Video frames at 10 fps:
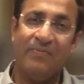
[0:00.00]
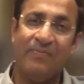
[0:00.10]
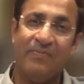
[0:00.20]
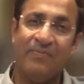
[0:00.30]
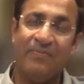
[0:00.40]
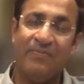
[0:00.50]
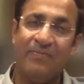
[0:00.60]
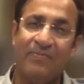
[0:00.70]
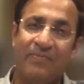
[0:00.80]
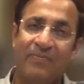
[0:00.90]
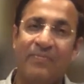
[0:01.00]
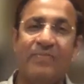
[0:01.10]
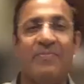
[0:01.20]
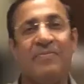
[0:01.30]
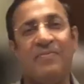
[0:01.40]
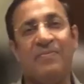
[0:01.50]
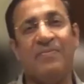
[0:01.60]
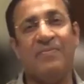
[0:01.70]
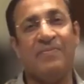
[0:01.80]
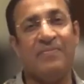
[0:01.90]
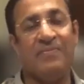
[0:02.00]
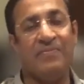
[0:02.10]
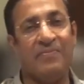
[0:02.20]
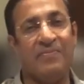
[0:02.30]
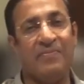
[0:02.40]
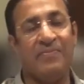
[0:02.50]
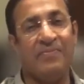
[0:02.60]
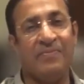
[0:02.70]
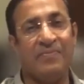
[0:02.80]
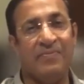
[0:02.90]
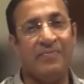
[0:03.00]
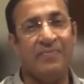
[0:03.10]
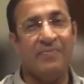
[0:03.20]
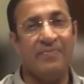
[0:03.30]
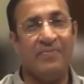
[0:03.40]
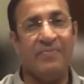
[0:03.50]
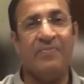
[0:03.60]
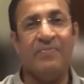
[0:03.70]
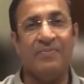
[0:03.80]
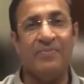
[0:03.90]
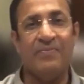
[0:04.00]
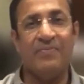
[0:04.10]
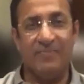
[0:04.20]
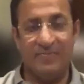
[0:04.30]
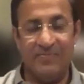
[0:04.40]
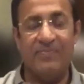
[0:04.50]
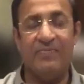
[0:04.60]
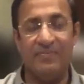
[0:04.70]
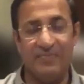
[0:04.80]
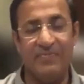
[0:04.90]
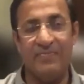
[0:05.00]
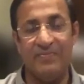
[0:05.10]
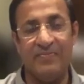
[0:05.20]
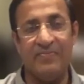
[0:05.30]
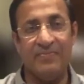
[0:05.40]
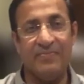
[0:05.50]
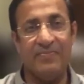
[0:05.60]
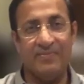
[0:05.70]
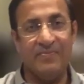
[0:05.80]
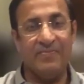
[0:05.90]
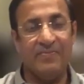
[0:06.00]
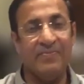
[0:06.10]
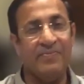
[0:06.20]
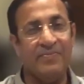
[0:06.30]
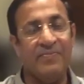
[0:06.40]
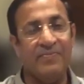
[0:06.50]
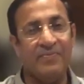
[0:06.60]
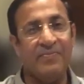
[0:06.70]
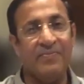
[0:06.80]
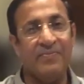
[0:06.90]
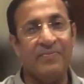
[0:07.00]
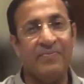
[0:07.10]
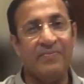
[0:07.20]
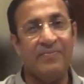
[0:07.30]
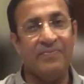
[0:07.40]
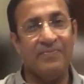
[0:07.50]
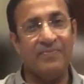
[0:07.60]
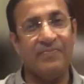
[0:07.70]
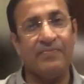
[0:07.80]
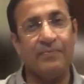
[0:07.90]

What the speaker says: This person isn't speaking.